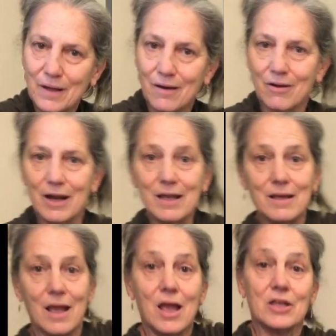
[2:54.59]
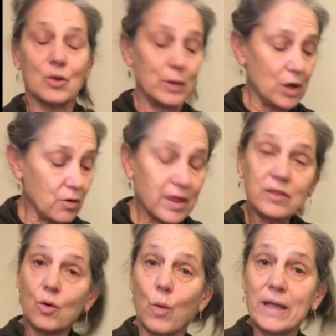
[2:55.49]
All right, so we know
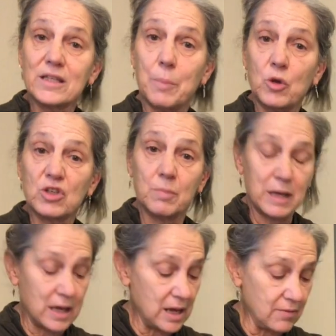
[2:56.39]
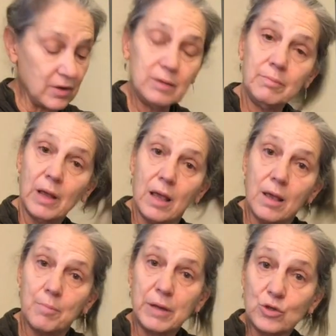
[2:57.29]
that the weight's supposed to be even
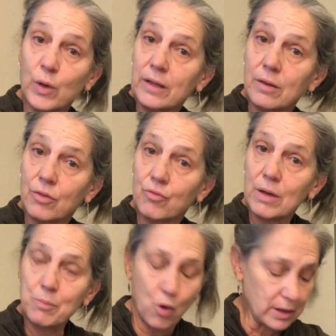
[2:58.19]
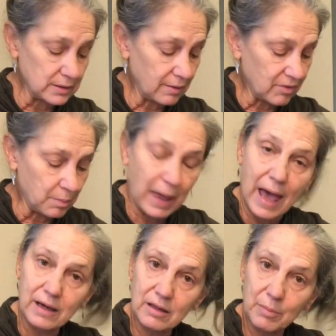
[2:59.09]
between the 3 points of the
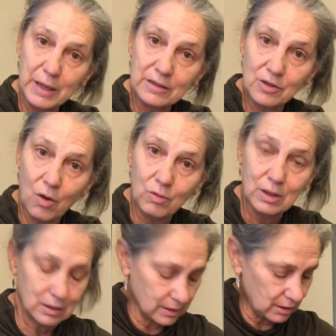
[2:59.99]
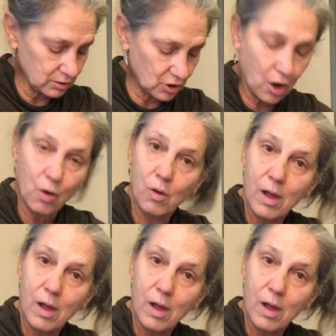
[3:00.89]
pad of the big toe, little toe,